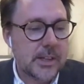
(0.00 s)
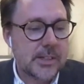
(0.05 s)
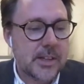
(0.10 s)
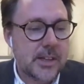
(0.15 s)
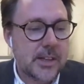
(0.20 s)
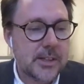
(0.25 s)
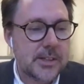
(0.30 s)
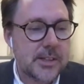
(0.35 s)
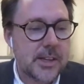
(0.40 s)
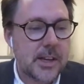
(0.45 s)

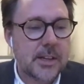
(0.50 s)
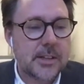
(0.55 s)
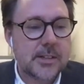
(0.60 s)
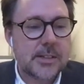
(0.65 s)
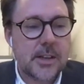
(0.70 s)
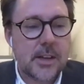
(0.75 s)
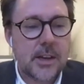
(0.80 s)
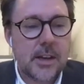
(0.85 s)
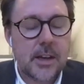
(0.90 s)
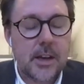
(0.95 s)
biggest
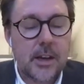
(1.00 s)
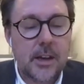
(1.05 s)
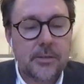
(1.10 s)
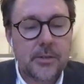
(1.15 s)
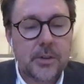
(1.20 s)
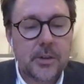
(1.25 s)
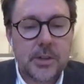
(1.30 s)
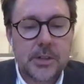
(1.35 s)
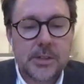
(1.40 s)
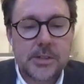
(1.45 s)
insights
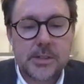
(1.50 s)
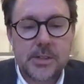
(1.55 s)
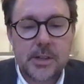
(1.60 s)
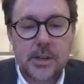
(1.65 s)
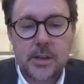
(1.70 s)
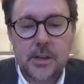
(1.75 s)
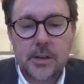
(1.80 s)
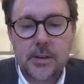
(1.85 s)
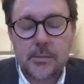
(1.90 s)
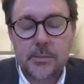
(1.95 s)
after
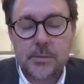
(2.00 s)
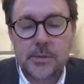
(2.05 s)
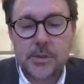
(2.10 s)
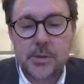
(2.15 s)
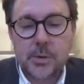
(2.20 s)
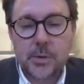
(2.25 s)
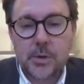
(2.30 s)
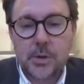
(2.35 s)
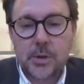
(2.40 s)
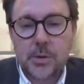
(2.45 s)
this
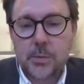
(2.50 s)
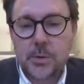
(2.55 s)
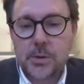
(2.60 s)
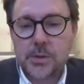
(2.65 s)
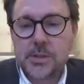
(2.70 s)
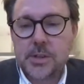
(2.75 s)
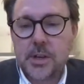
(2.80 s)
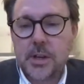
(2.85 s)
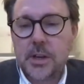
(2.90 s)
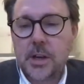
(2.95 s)
story
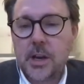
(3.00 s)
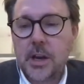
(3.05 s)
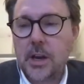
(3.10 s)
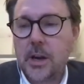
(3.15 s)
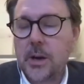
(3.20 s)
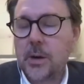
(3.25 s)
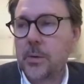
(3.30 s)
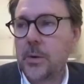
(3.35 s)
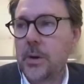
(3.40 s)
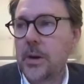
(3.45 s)
was that
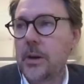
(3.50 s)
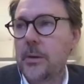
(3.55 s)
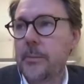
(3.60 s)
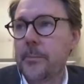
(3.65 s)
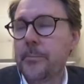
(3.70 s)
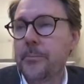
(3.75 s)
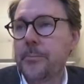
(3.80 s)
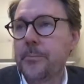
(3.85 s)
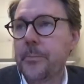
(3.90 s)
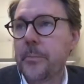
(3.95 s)

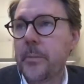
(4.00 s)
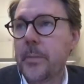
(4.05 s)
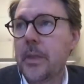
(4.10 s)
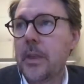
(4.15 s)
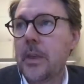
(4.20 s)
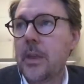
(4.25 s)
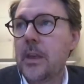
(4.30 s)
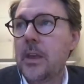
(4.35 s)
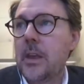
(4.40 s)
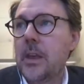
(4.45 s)
how
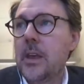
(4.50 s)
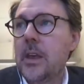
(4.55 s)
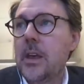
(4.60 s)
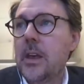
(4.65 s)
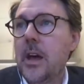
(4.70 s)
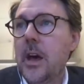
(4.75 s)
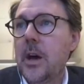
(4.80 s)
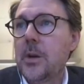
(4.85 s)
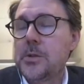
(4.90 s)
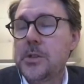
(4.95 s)

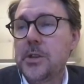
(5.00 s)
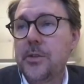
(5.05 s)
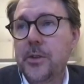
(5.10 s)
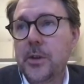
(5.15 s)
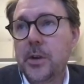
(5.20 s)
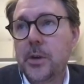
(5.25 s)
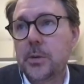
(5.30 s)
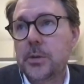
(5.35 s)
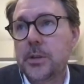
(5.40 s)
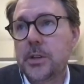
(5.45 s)

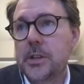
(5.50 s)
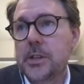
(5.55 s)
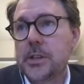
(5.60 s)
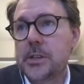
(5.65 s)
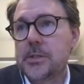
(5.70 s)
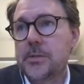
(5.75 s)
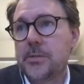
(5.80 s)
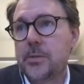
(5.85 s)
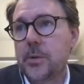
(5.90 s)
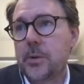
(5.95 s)
difficult it
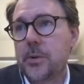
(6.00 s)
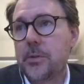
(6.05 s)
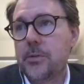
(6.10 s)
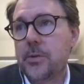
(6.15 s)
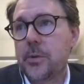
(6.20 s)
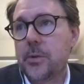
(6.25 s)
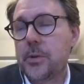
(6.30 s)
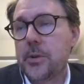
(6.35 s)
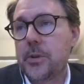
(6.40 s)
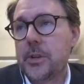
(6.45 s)
is
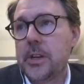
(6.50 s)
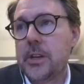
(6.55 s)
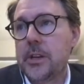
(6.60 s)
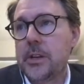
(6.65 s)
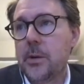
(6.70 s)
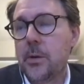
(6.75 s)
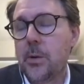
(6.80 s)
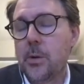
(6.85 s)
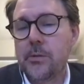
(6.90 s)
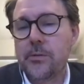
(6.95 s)
for
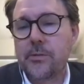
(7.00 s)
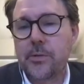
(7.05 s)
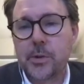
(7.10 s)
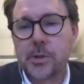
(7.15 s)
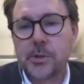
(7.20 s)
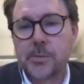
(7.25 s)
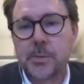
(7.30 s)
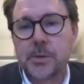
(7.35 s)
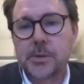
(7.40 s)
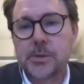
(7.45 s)
the law
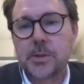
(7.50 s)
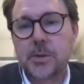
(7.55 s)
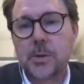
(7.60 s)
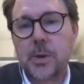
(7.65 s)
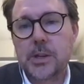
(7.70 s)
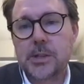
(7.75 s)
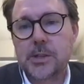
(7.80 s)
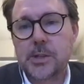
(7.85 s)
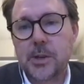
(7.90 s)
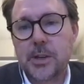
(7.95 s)
enforcement
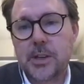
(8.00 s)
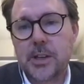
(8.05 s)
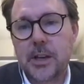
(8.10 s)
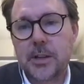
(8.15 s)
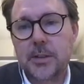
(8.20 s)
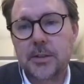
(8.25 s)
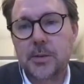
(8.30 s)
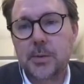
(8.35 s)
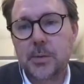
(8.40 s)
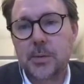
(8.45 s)
to actually
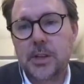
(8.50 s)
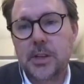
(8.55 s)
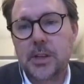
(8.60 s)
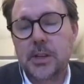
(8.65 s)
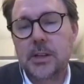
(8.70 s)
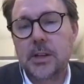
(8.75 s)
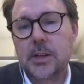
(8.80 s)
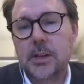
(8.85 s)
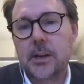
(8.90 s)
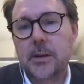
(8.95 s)
get to
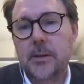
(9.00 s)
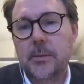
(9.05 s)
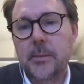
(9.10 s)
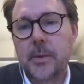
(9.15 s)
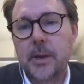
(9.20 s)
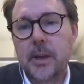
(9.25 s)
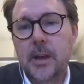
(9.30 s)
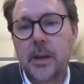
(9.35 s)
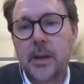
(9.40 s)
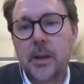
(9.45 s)
the
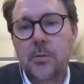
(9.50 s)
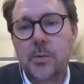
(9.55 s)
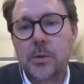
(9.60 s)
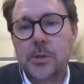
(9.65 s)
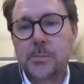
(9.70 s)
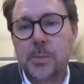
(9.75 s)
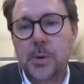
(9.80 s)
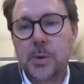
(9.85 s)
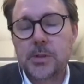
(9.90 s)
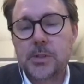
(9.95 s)

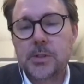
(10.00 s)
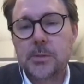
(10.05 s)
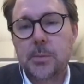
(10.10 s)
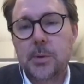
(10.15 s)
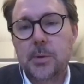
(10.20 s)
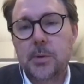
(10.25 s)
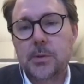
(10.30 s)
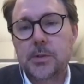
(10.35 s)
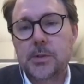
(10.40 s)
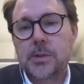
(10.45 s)

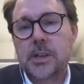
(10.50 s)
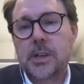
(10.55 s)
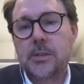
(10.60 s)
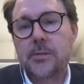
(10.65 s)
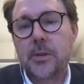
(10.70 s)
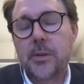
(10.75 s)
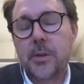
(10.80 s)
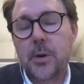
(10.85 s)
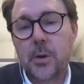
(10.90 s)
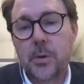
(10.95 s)
responsibles,
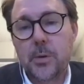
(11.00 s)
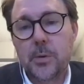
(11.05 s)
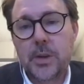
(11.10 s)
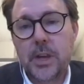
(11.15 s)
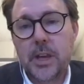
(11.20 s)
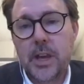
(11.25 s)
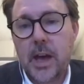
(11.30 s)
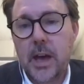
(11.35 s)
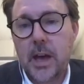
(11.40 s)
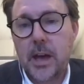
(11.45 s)
even
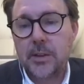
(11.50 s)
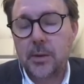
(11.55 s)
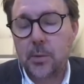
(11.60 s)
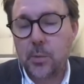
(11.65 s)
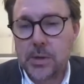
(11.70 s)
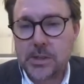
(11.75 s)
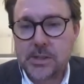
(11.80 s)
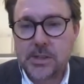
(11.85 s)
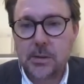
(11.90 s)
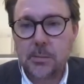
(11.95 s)
though they had
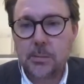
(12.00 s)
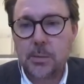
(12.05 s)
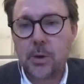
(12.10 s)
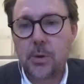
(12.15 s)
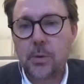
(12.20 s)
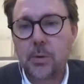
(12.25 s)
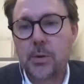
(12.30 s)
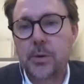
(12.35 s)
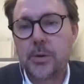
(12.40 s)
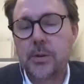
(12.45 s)
the
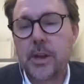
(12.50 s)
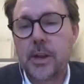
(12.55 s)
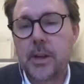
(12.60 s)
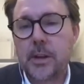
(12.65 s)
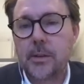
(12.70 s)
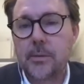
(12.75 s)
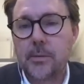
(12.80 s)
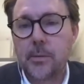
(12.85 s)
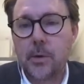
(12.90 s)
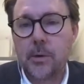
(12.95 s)
whistleblower
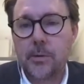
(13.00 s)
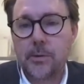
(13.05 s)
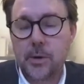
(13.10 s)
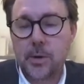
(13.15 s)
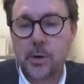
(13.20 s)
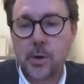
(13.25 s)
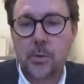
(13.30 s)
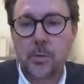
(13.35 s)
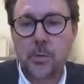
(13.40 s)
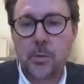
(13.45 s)
that,
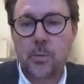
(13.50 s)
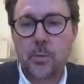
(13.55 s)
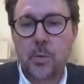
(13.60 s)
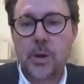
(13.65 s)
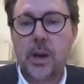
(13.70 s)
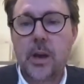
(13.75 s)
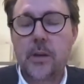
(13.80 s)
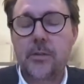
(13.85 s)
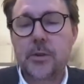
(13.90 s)
you know,